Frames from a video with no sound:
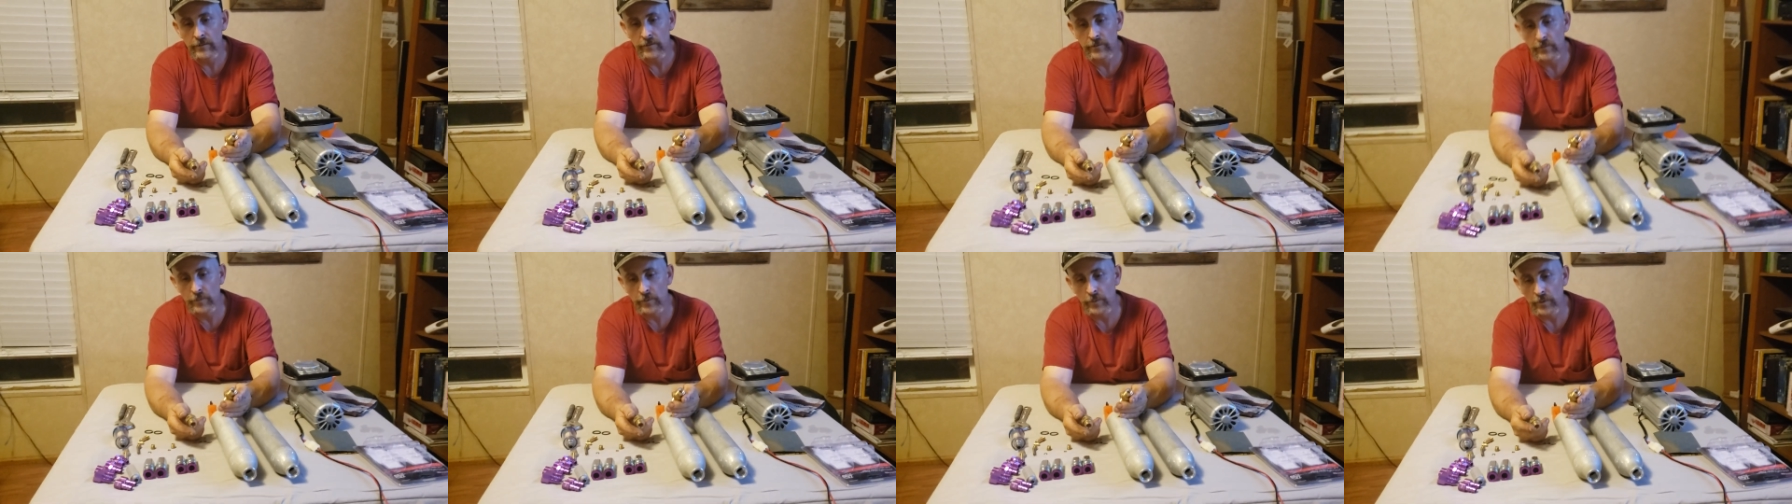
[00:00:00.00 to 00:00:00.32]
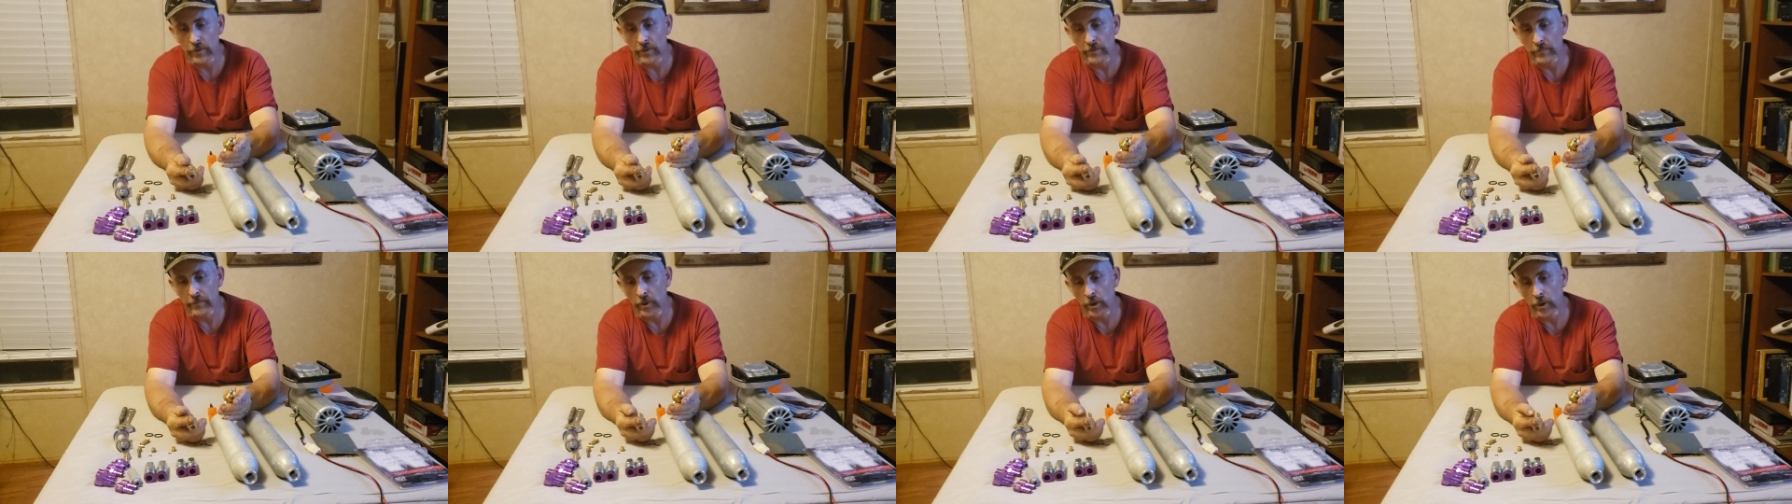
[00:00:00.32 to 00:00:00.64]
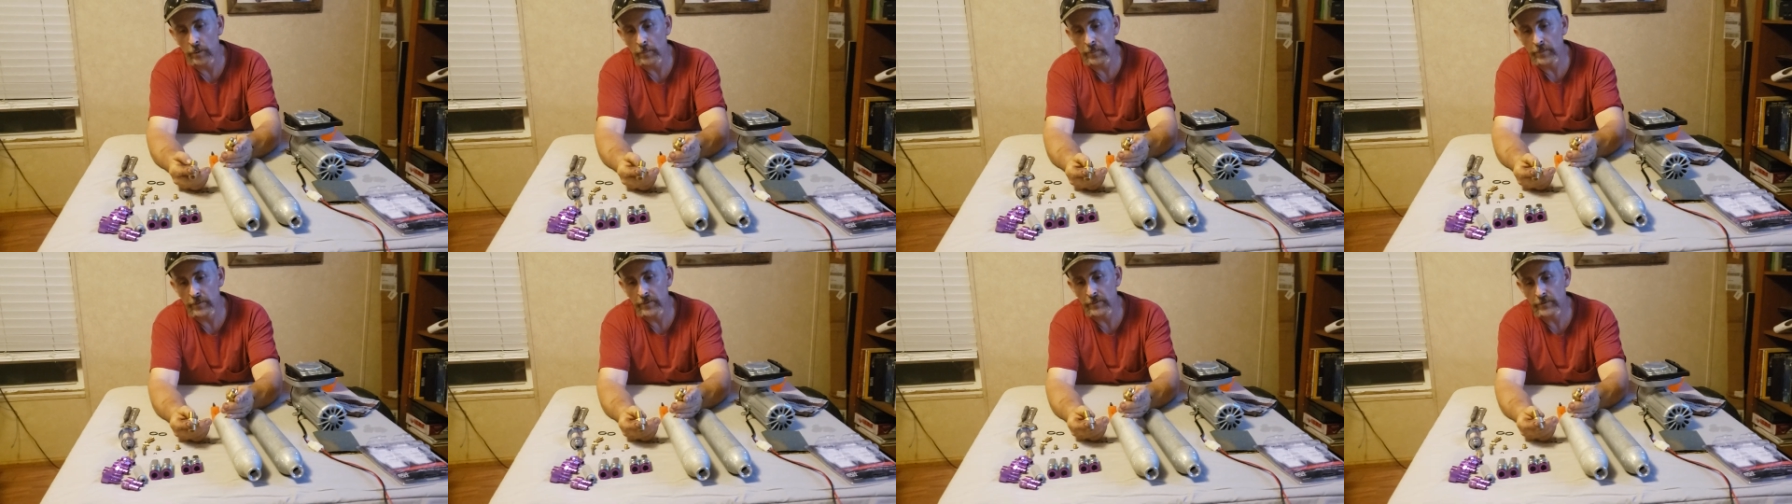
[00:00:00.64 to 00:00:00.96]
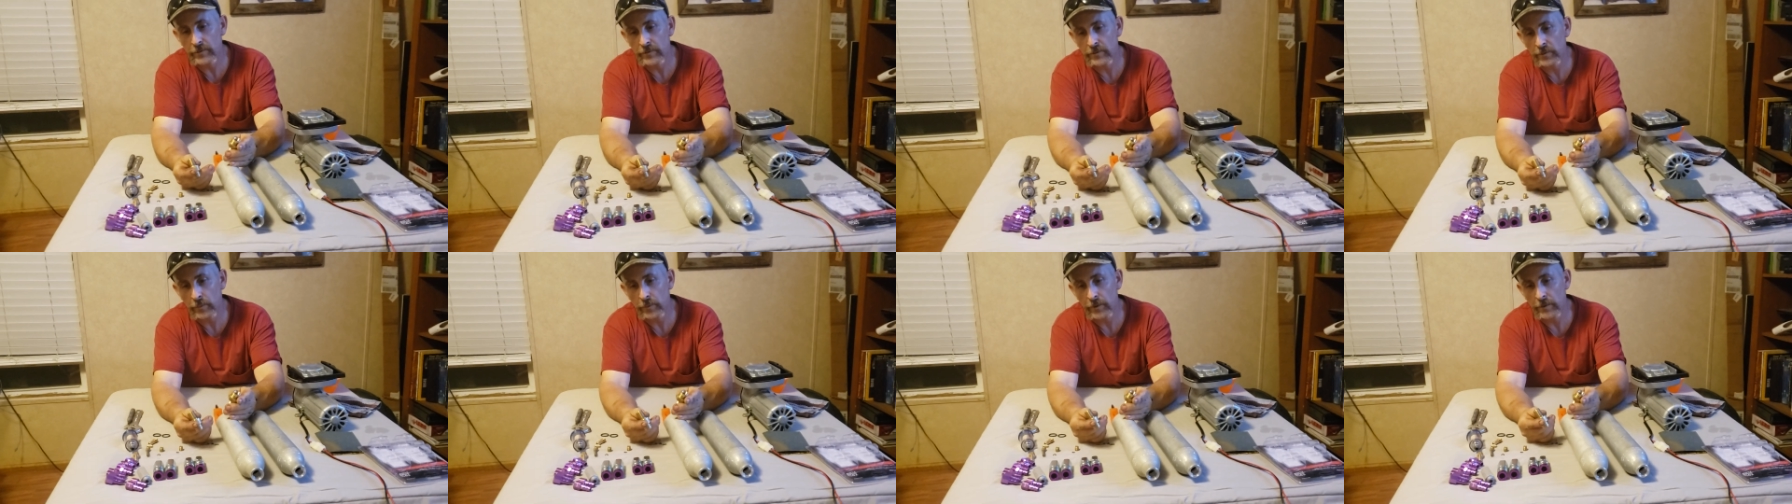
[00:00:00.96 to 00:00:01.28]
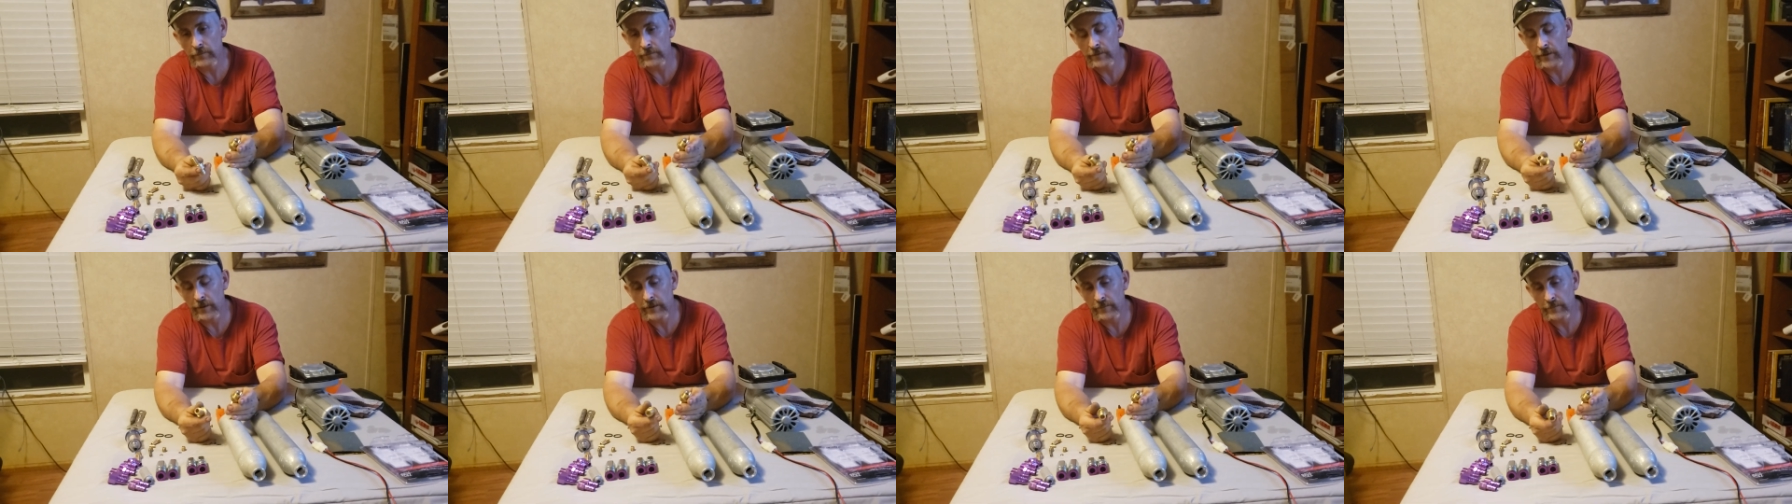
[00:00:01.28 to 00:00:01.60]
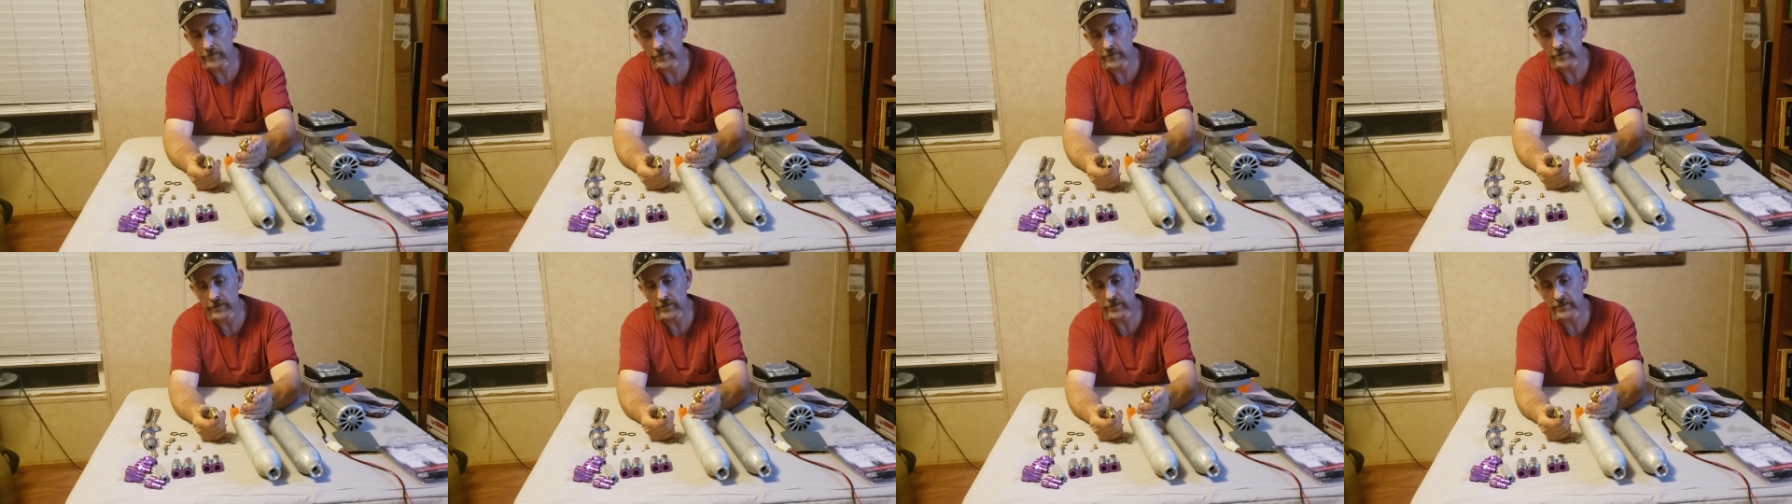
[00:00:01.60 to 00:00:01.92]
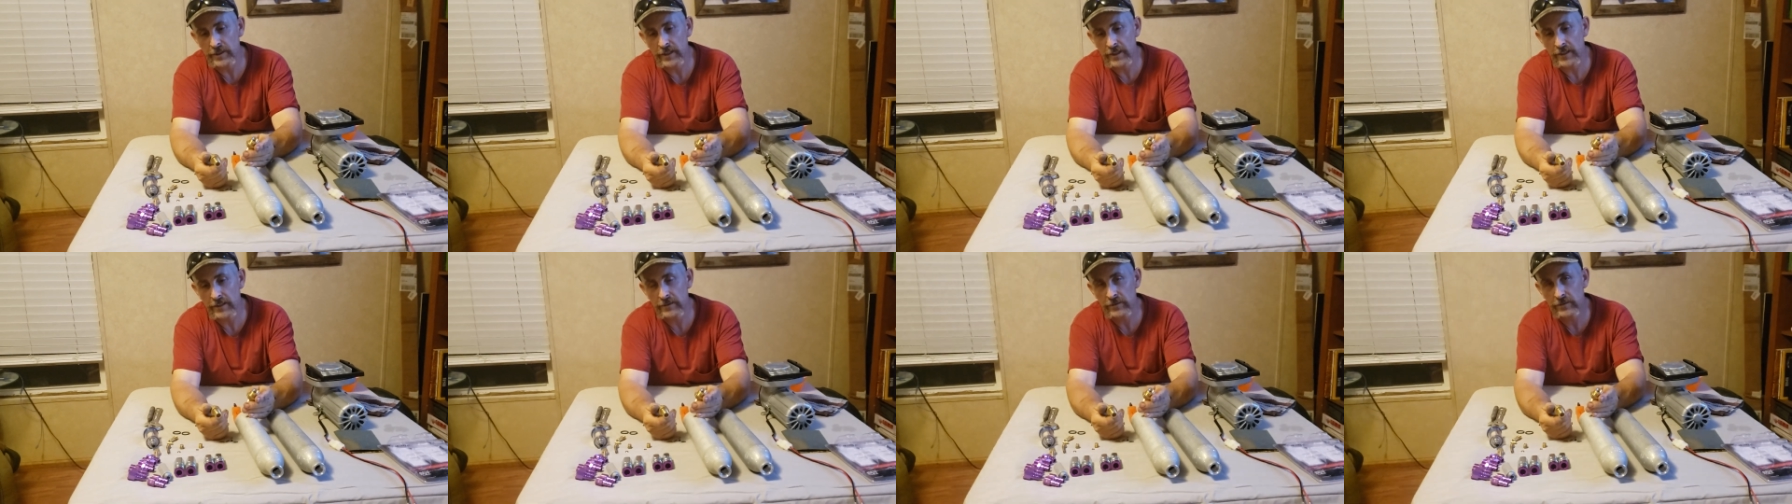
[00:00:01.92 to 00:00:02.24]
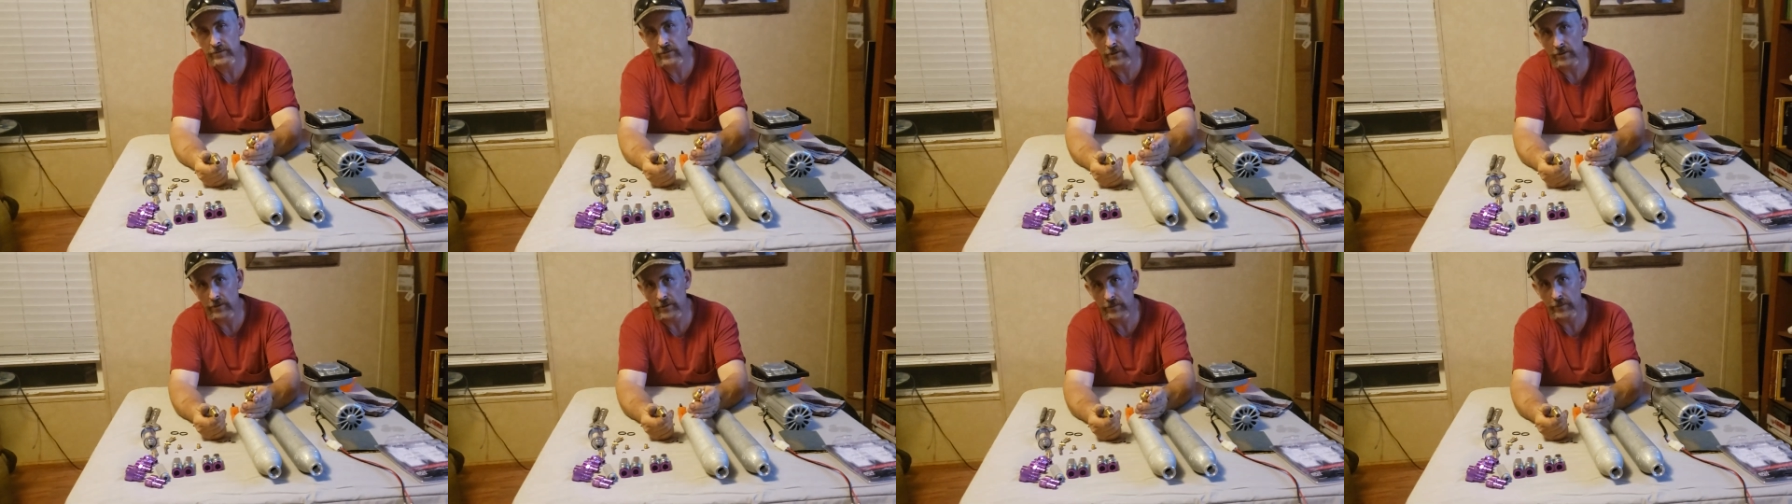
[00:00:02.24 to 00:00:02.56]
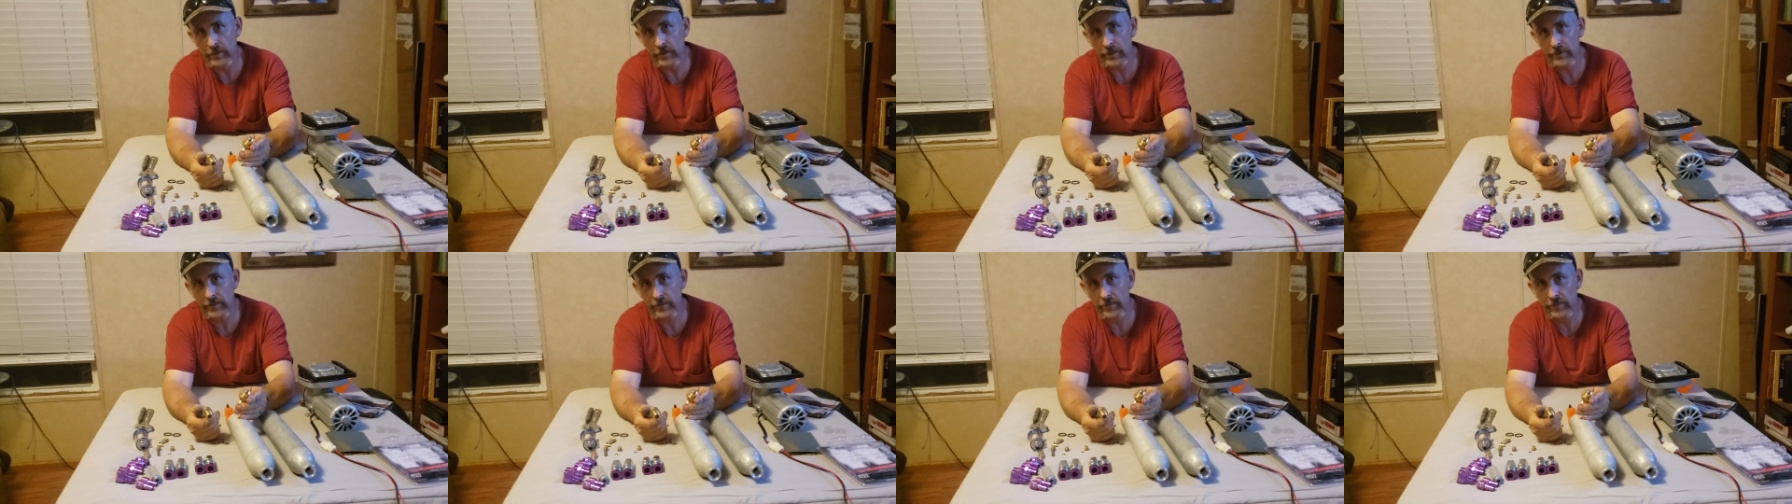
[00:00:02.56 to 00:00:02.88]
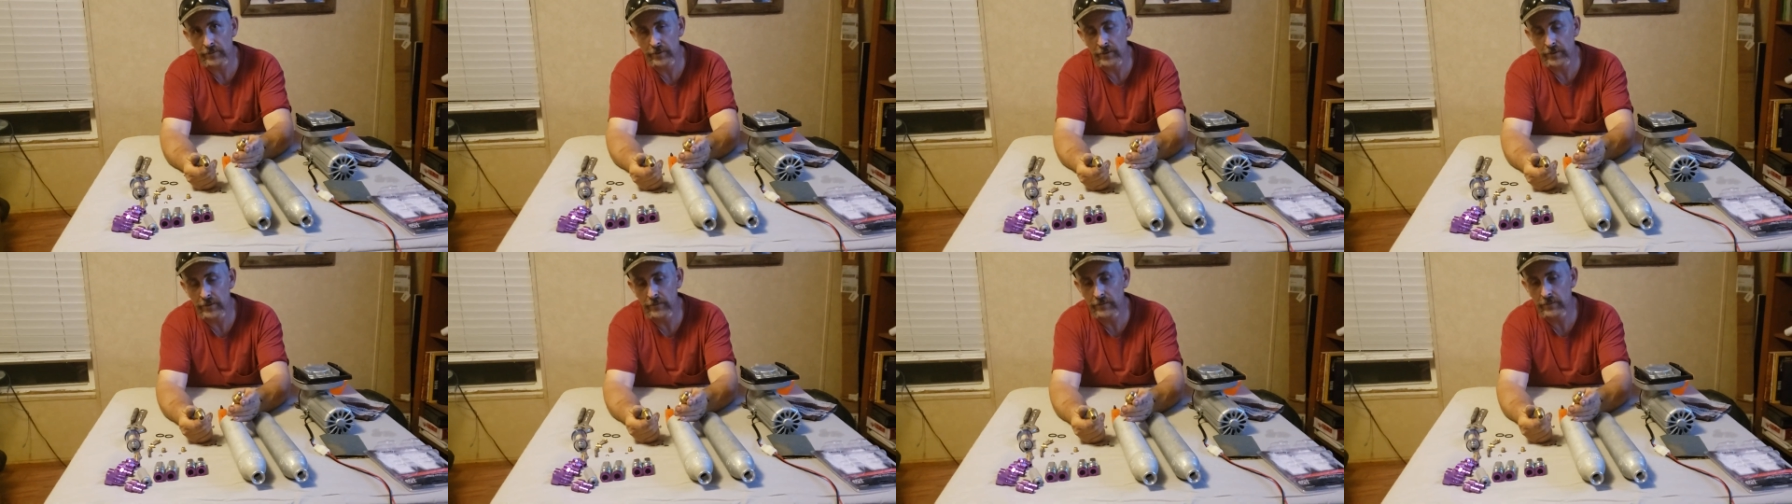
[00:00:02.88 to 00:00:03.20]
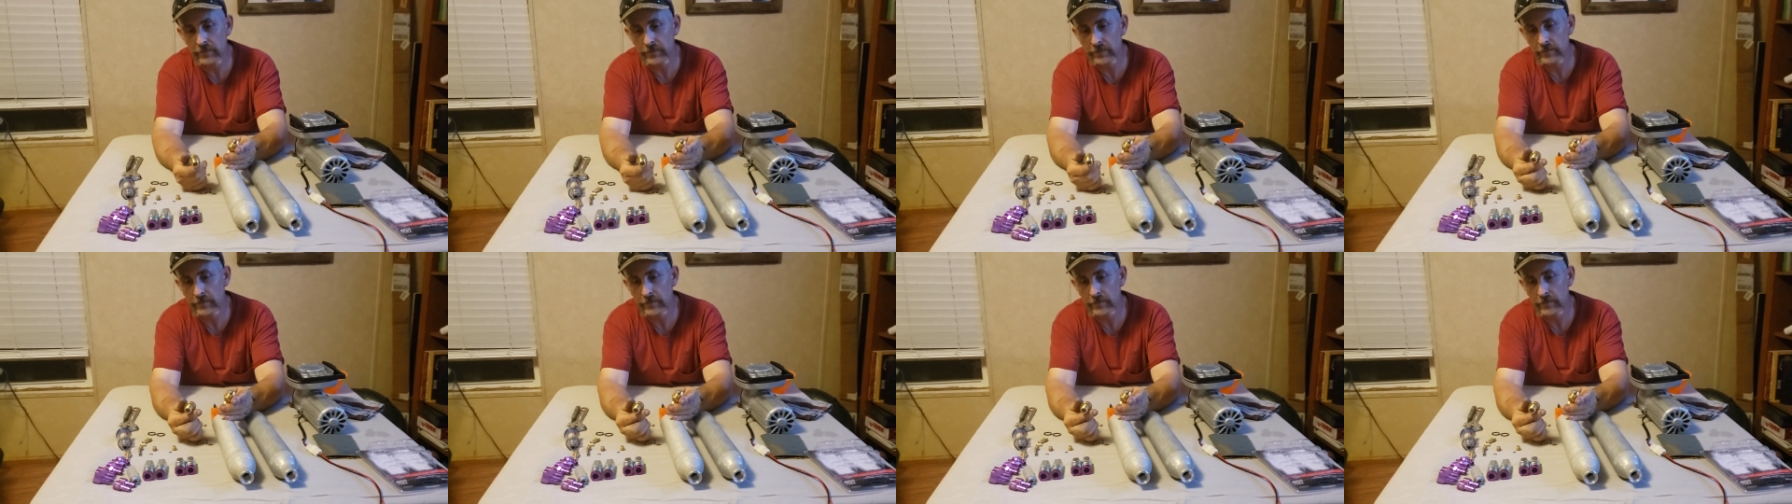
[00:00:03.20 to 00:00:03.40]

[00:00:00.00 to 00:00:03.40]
drilled them open 25-30 seconds all the way through,